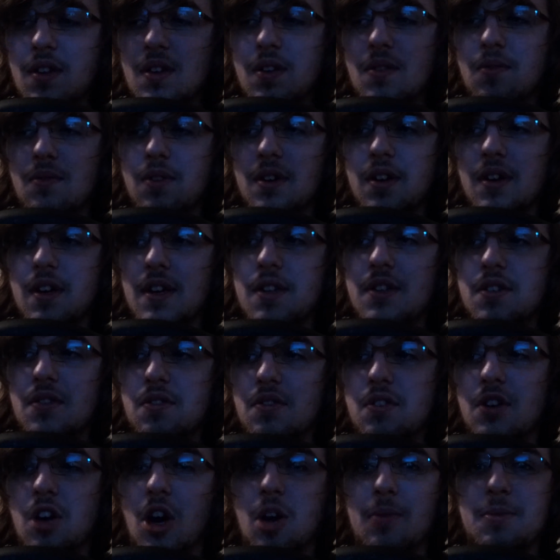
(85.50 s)
where I do
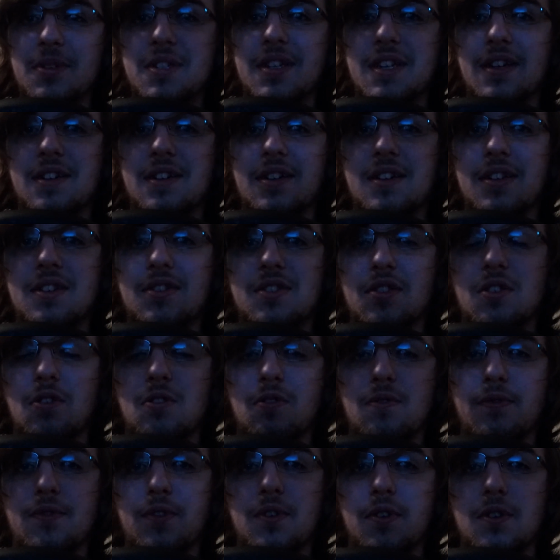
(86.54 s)
commentaries
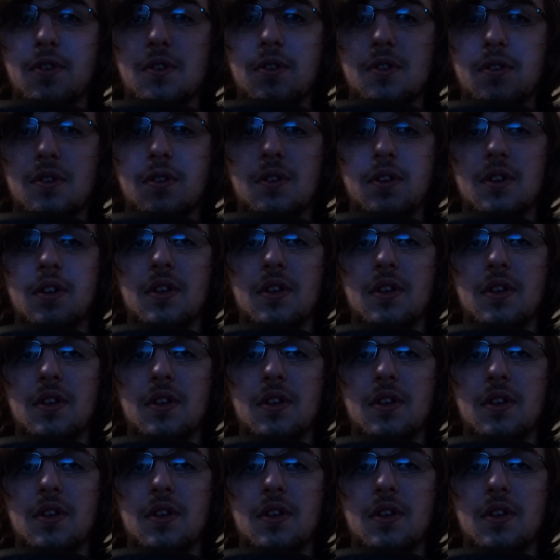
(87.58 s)
over